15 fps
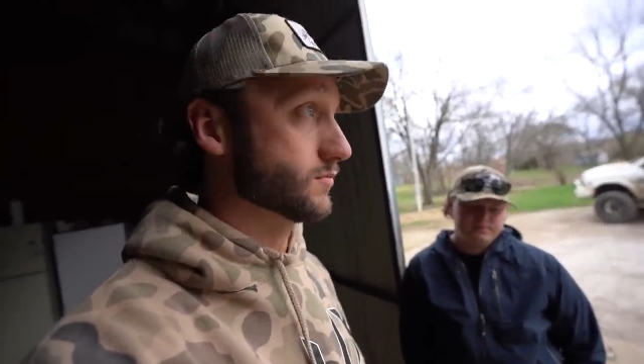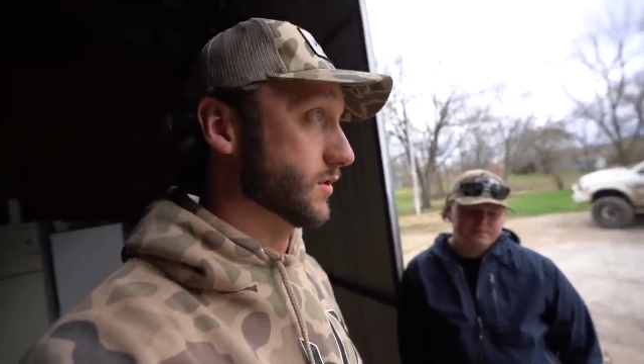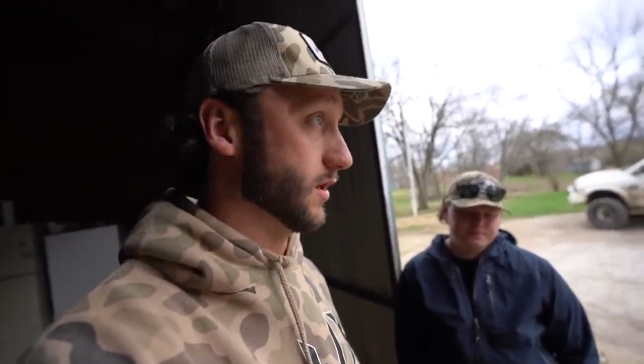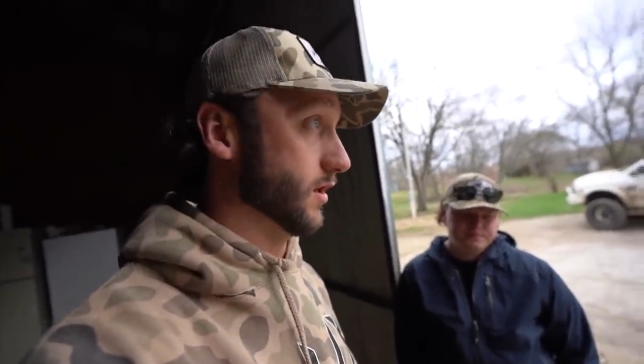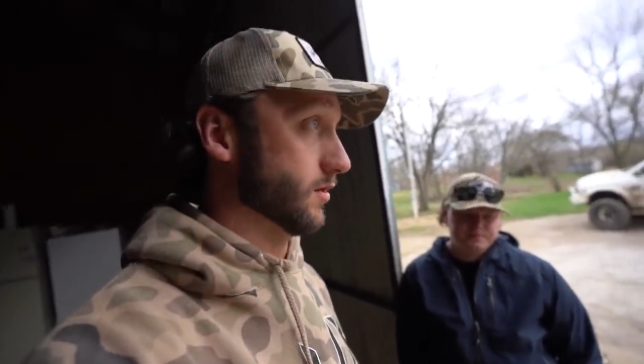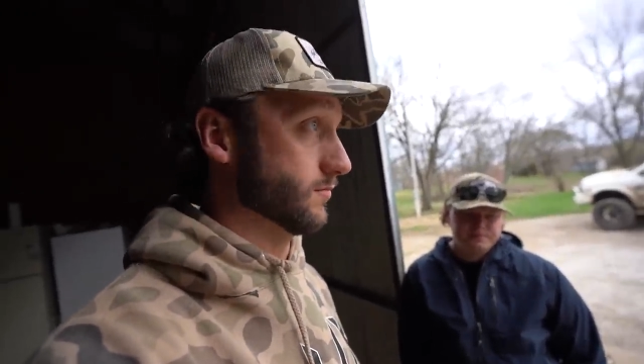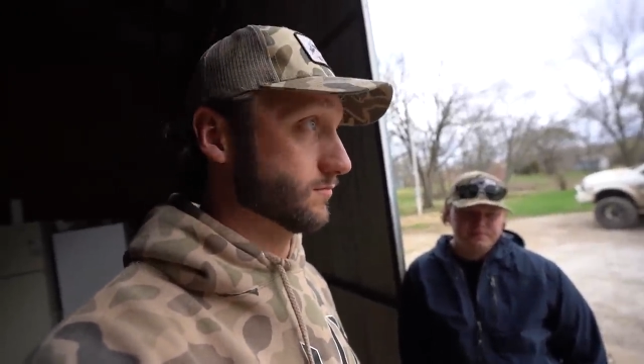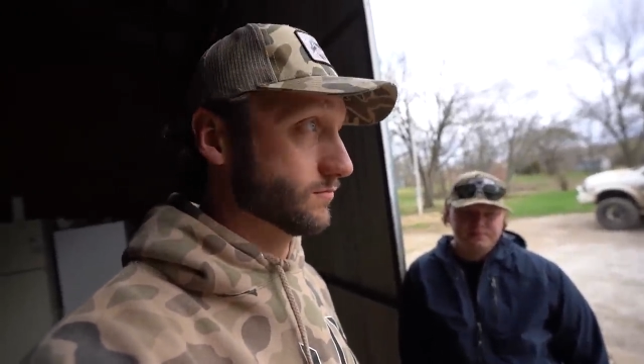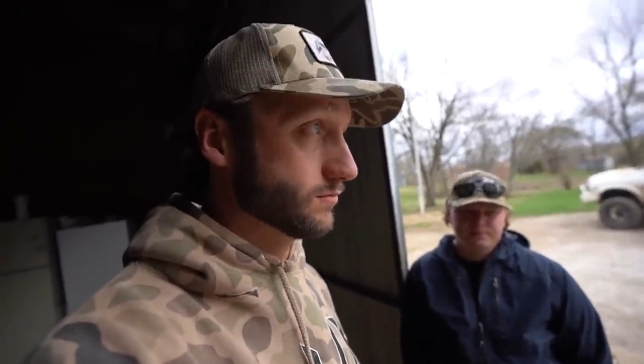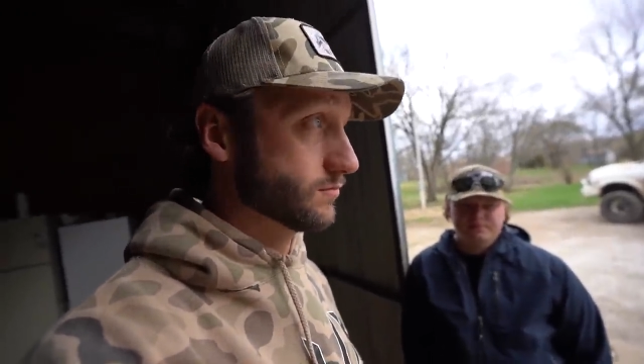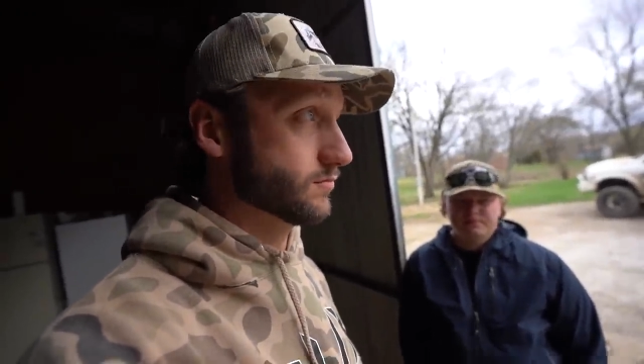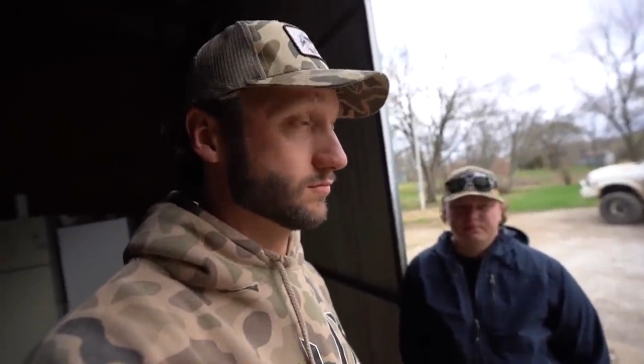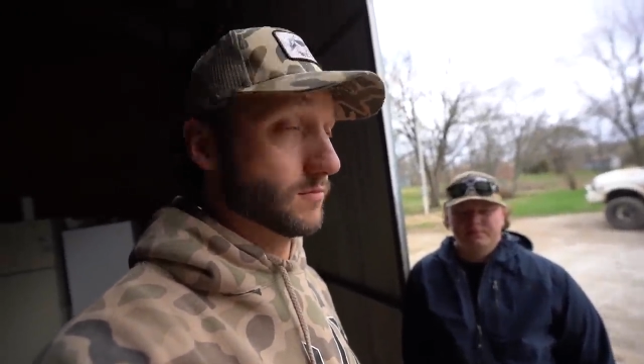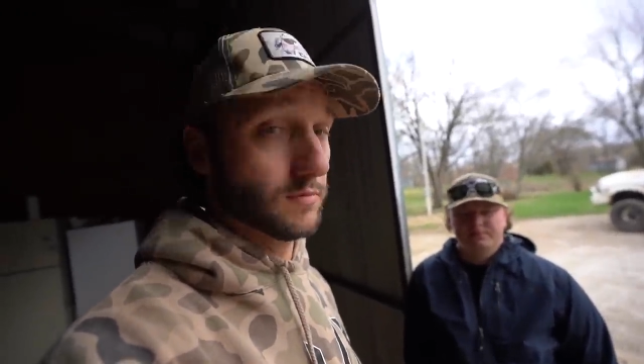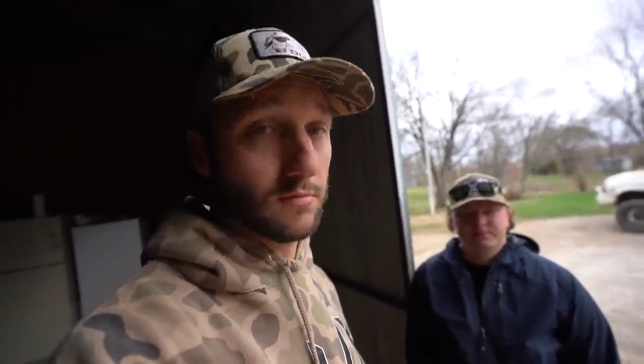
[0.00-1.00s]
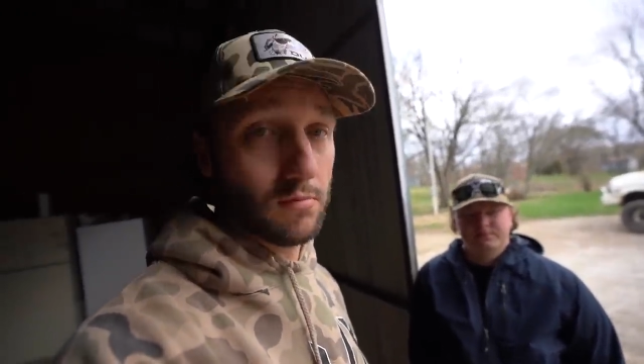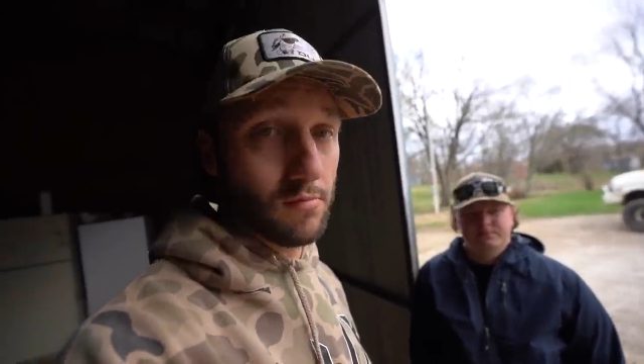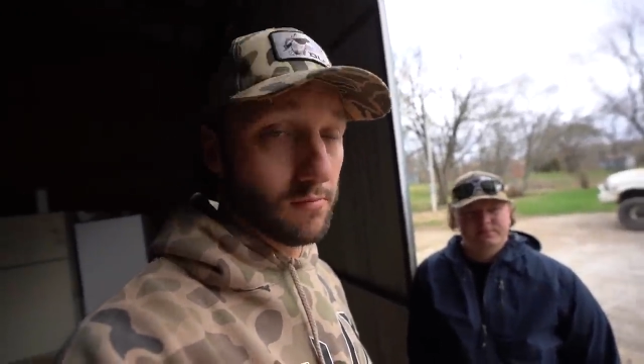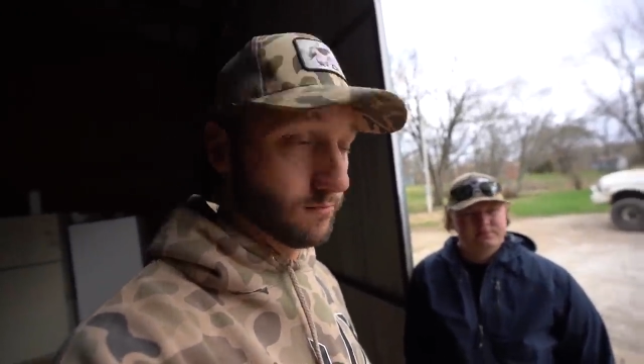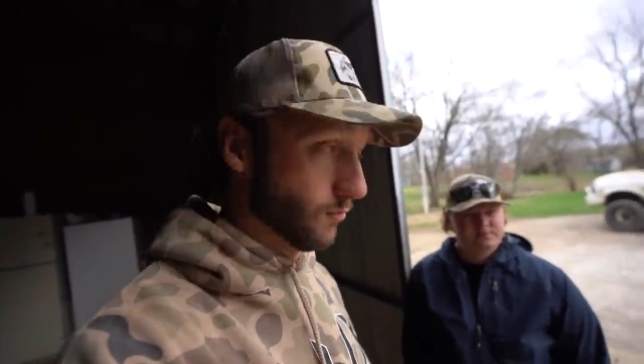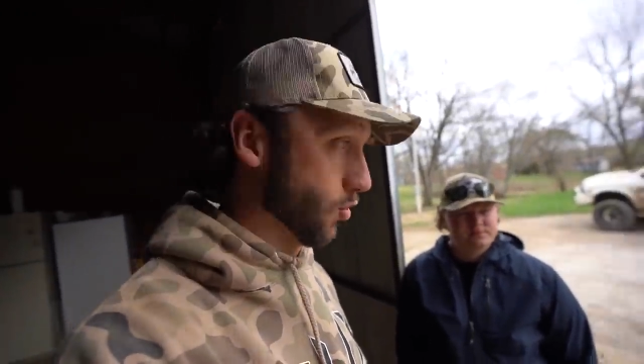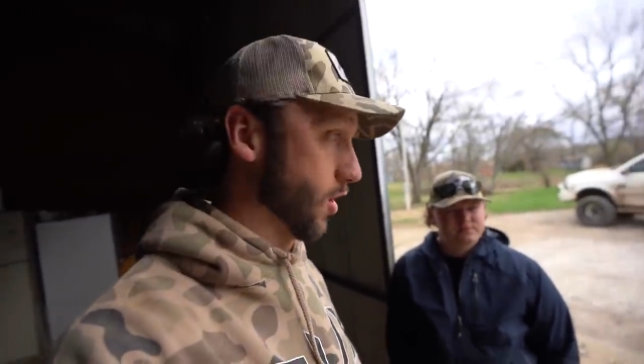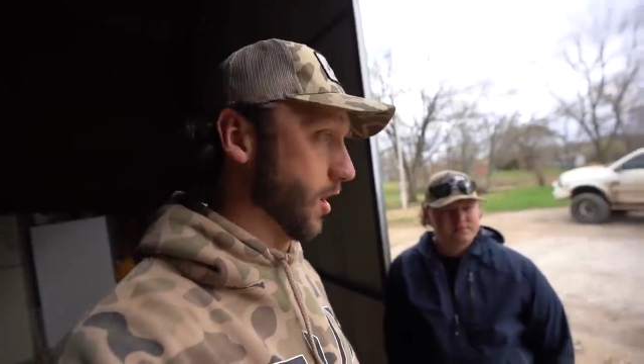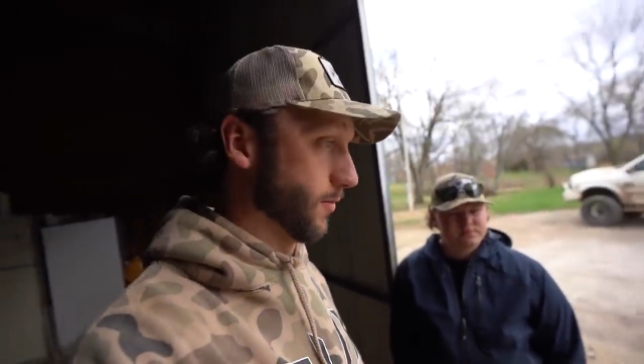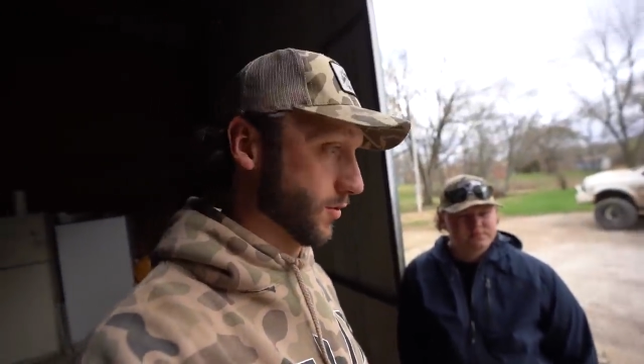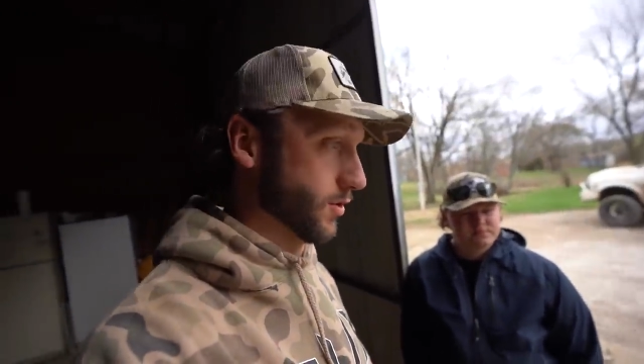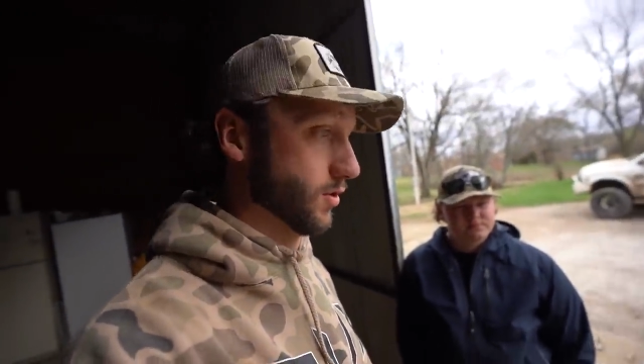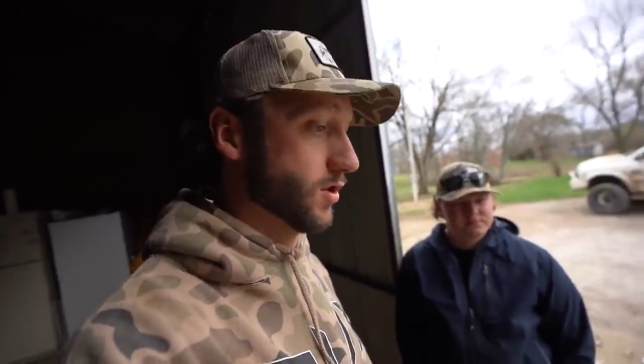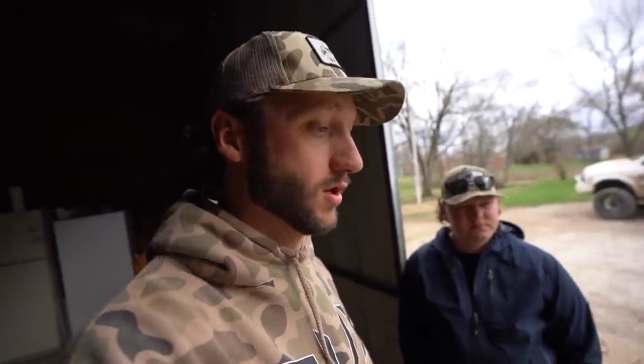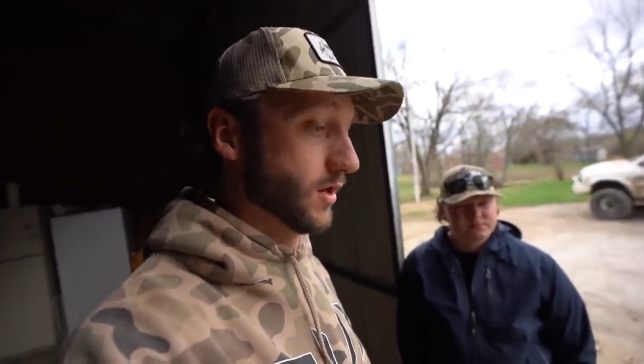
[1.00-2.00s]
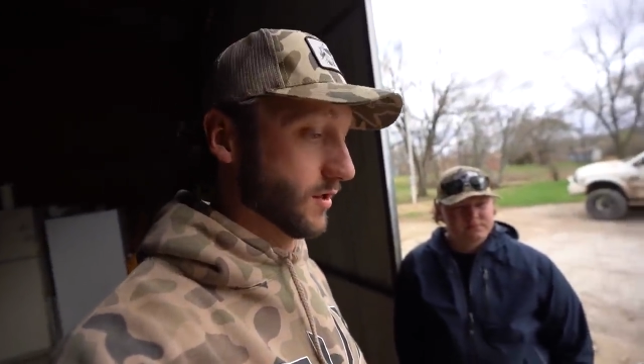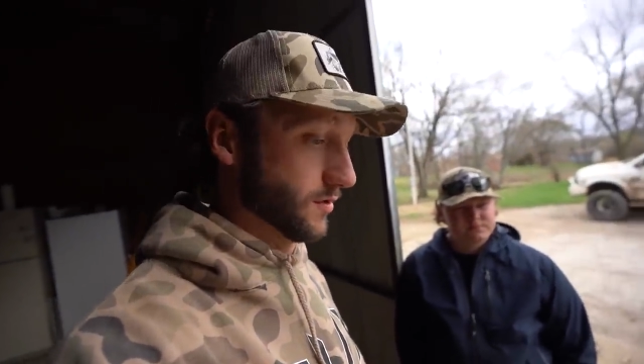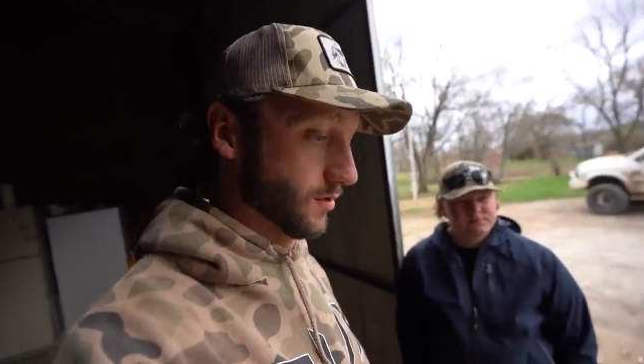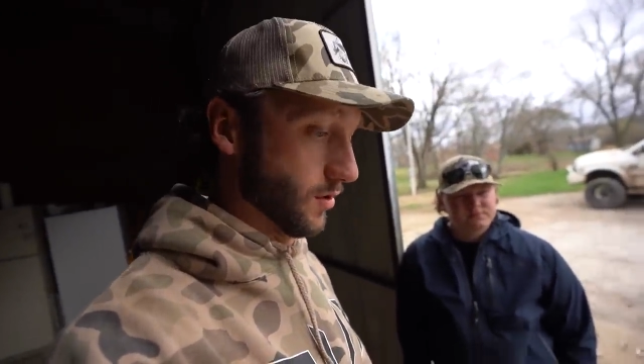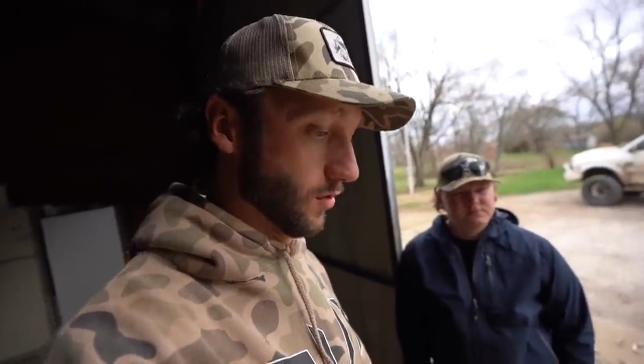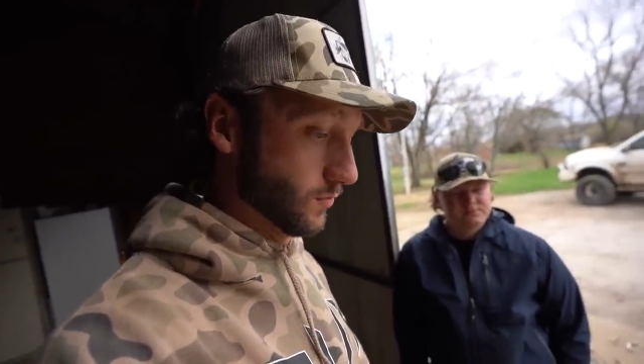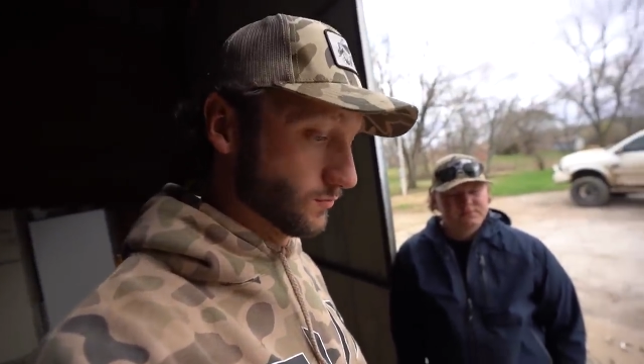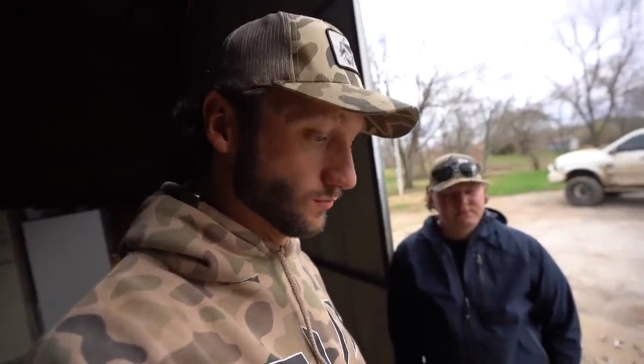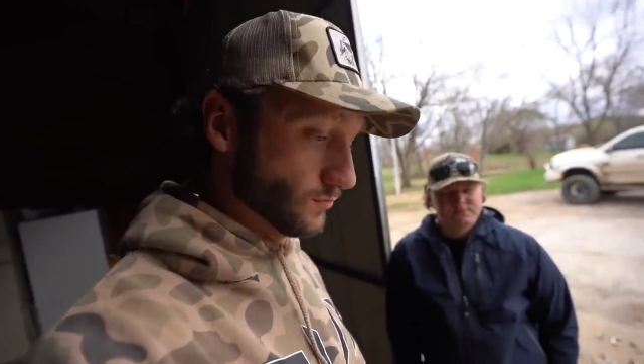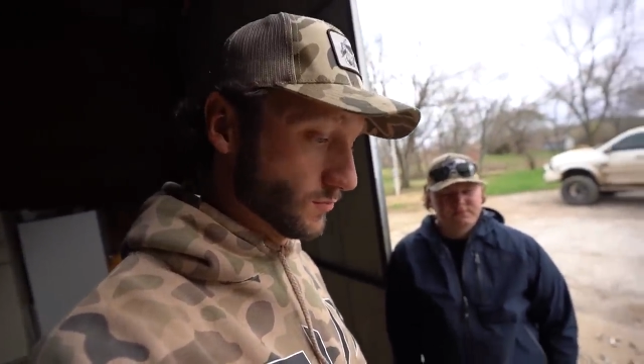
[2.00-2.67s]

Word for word: get them more opportunities, you know.